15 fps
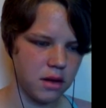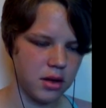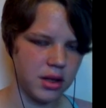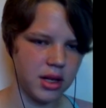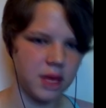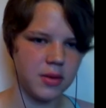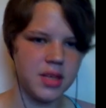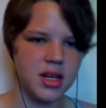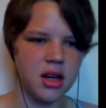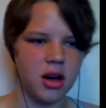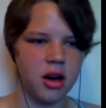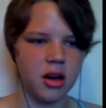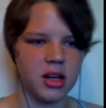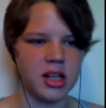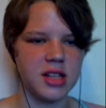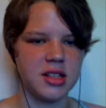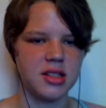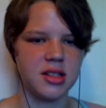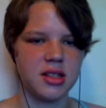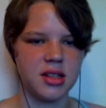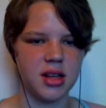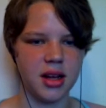That was in
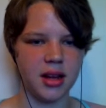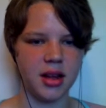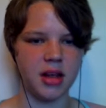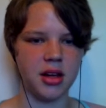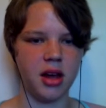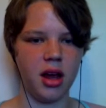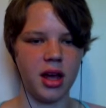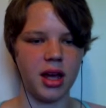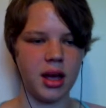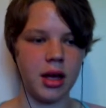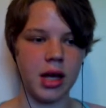August, and then I'm